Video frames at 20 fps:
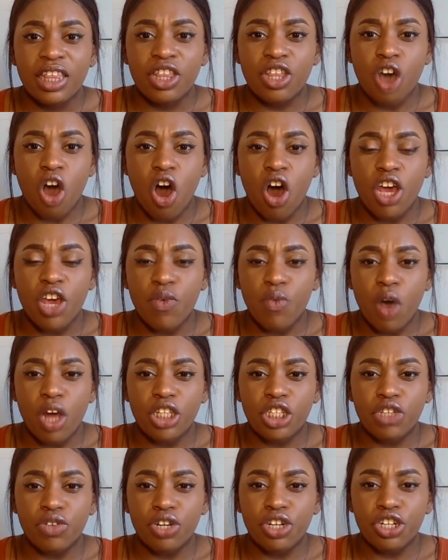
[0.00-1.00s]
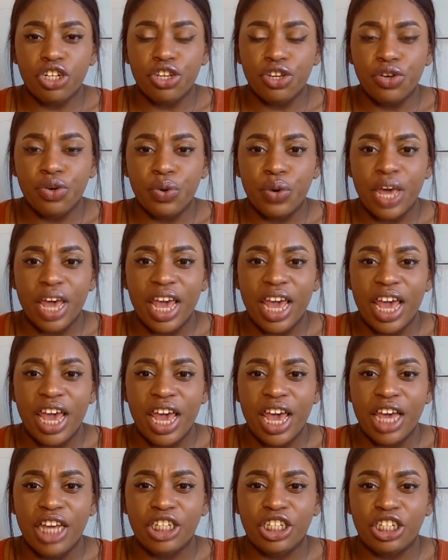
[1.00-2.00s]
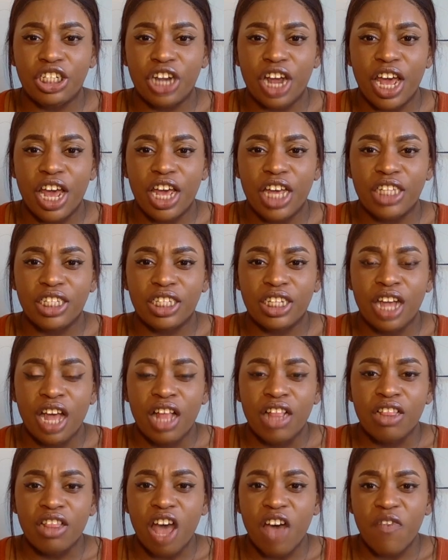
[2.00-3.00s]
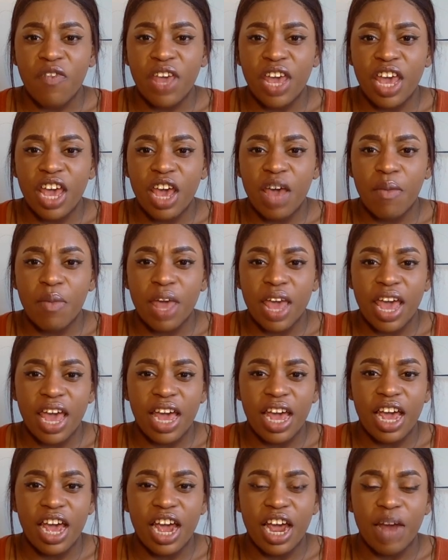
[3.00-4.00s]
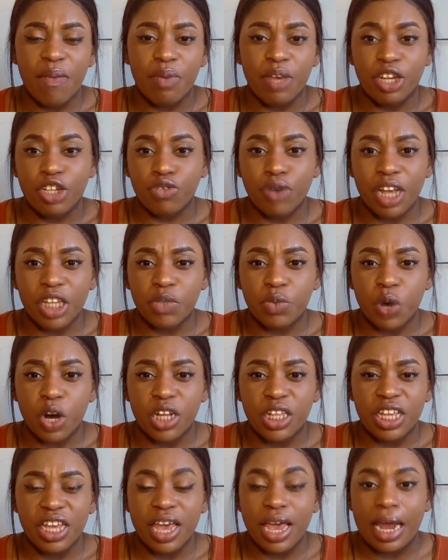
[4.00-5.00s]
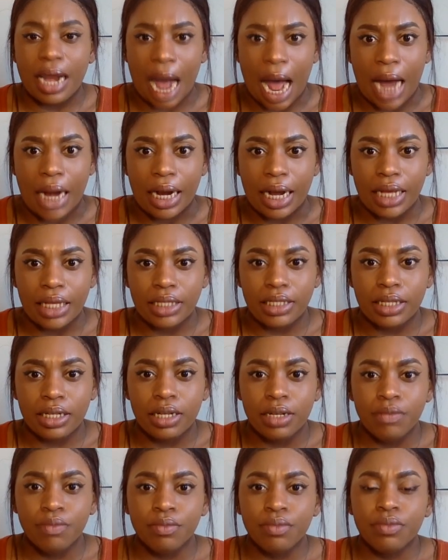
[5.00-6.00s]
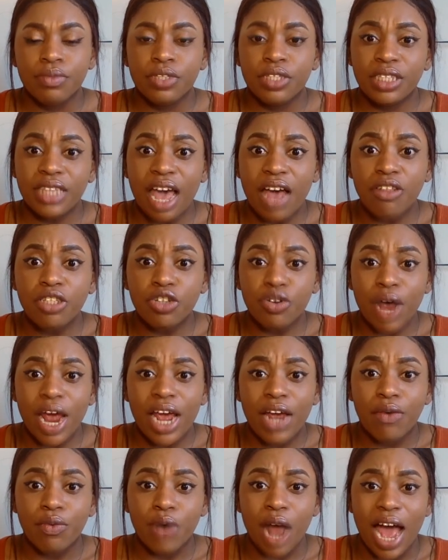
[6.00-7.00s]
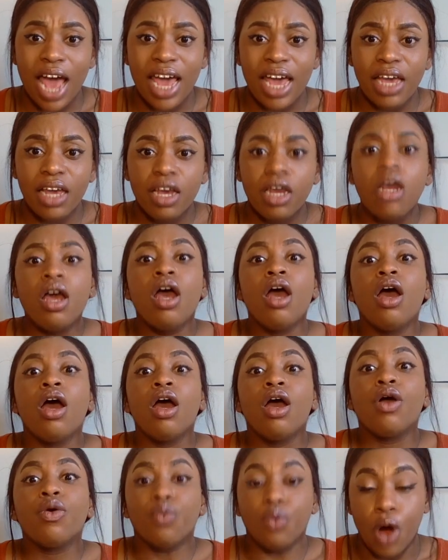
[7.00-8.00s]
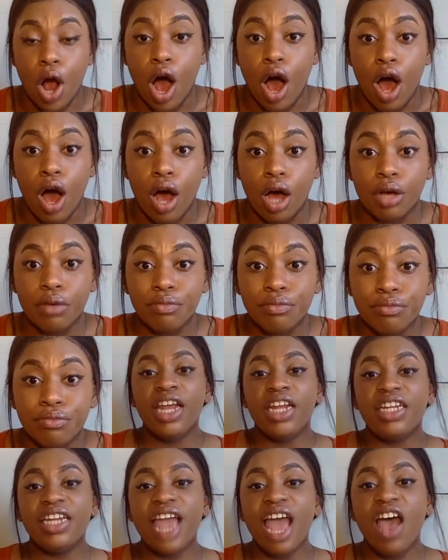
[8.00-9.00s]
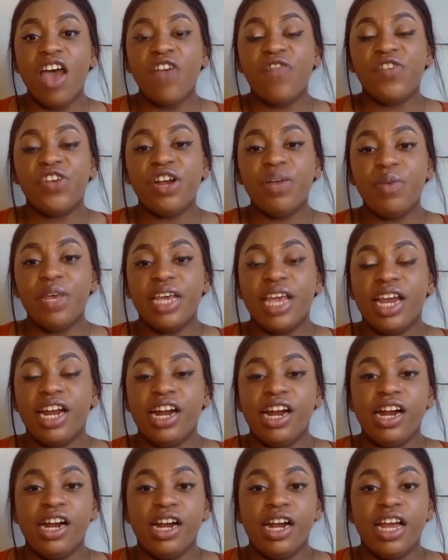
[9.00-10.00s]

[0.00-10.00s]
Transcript: all he wants you to do is just love him and be trustworthy and honest. Sounds great, right? Wrong. Now, if you're a beginner,